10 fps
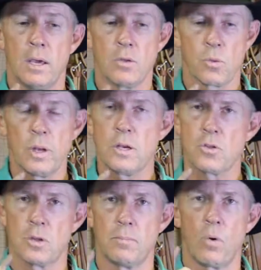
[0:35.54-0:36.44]
is really
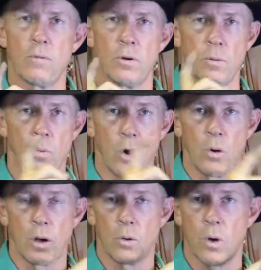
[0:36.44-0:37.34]
just a more of a,
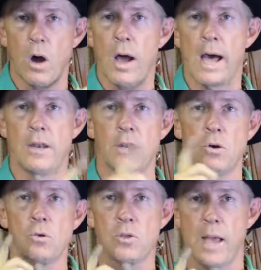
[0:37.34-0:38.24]
a rawhide
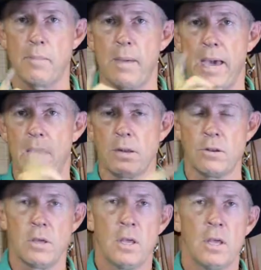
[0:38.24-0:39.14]
nose type type
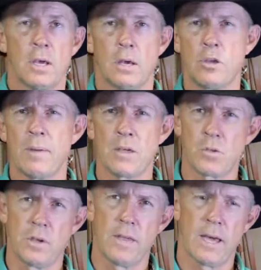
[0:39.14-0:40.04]
band. Uh, you might
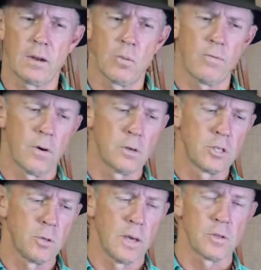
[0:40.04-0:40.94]
see that
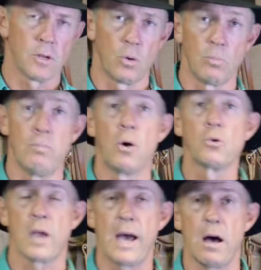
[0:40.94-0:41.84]
referred to as an old
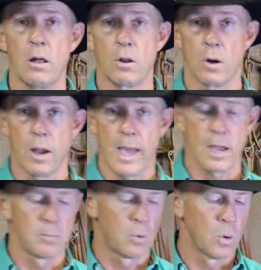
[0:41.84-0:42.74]
bozal or a
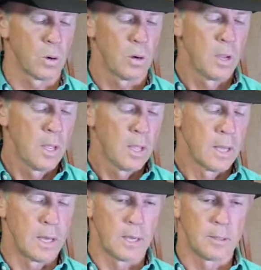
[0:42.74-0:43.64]
hackamore,
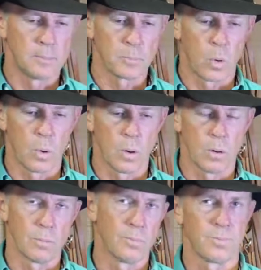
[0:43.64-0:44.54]
um,
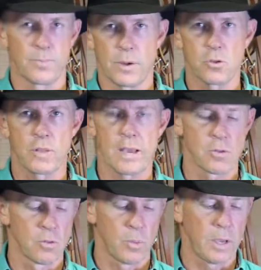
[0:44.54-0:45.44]
or us
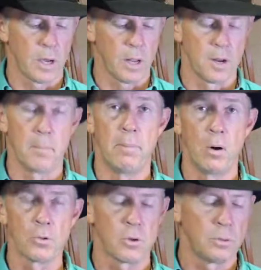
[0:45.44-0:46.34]
Texans, we call it a
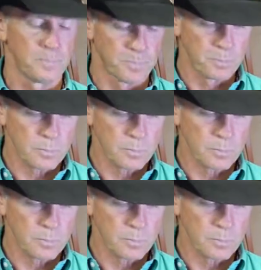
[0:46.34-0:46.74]
bozel.